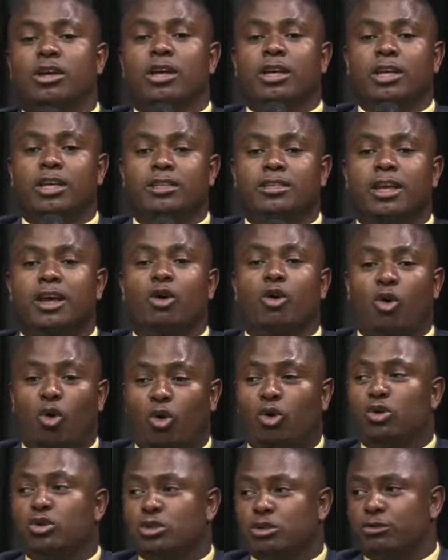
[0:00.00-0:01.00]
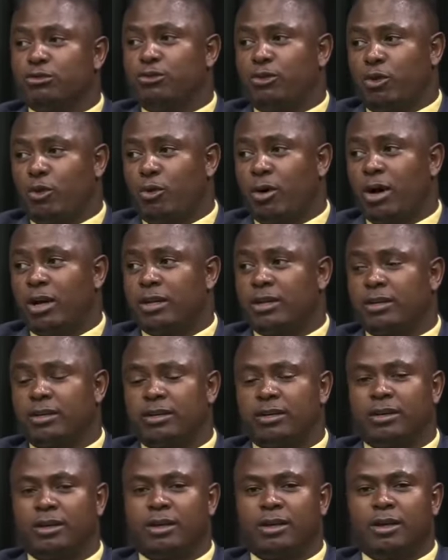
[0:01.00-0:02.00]
a cause for worry
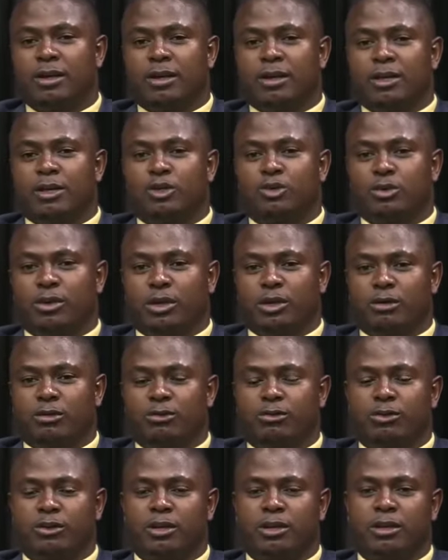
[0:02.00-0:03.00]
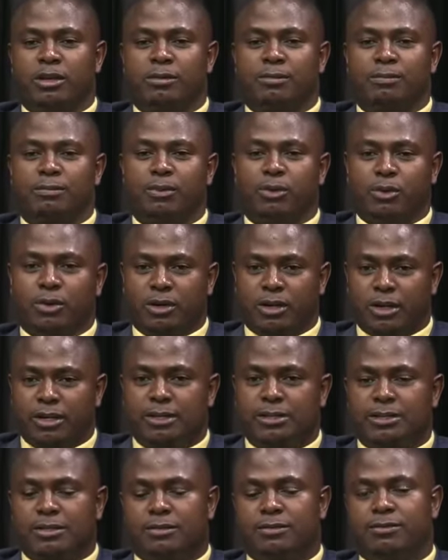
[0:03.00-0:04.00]
to every
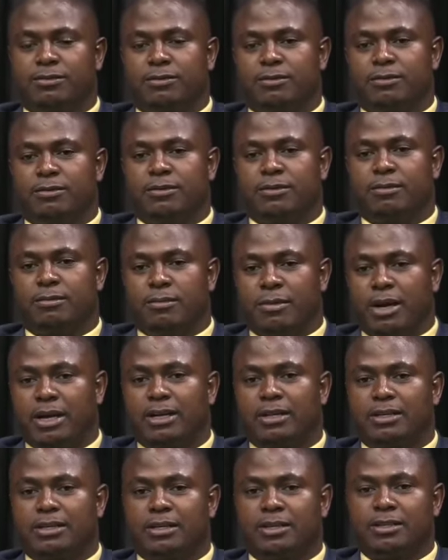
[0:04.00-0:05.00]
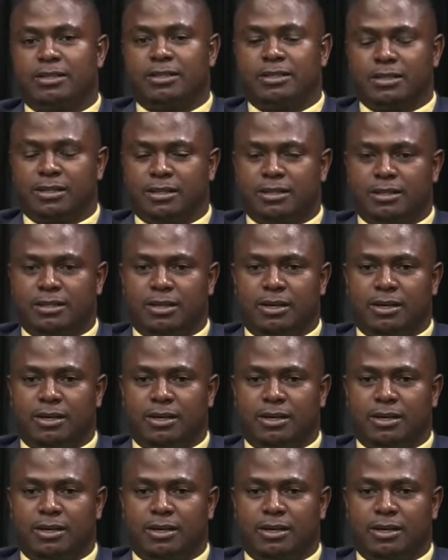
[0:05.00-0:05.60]
progressive-minded citizen.